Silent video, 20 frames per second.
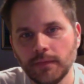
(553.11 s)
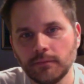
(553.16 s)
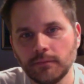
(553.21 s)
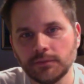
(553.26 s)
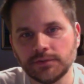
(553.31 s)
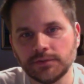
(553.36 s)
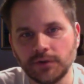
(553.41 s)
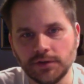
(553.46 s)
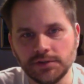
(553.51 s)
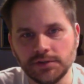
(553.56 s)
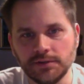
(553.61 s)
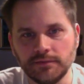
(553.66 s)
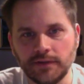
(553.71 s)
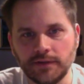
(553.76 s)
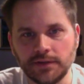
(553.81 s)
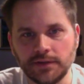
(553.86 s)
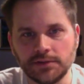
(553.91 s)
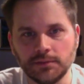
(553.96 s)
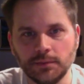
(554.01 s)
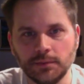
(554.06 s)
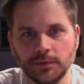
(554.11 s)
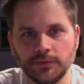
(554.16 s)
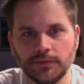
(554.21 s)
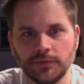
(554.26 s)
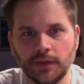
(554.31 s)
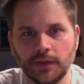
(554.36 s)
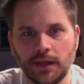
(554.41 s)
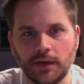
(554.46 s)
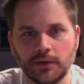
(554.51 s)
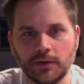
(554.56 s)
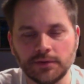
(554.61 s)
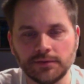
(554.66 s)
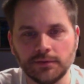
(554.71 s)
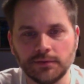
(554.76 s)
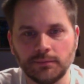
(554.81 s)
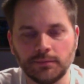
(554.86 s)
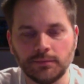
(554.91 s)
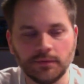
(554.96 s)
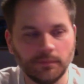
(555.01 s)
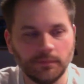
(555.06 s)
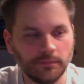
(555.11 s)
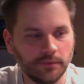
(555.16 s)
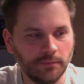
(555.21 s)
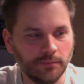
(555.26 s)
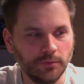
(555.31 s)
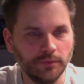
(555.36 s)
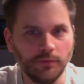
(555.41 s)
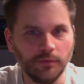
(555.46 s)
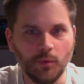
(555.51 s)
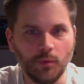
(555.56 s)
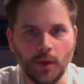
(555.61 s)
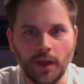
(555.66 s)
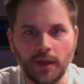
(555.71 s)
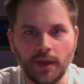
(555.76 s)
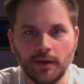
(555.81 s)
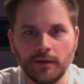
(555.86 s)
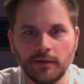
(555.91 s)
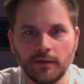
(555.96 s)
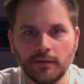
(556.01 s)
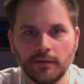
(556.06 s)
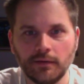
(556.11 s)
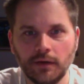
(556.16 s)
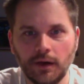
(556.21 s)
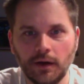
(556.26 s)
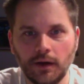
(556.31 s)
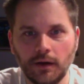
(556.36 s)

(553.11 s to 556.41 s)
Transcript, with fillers: starchy vegetables allowed us to, to, to move away uh,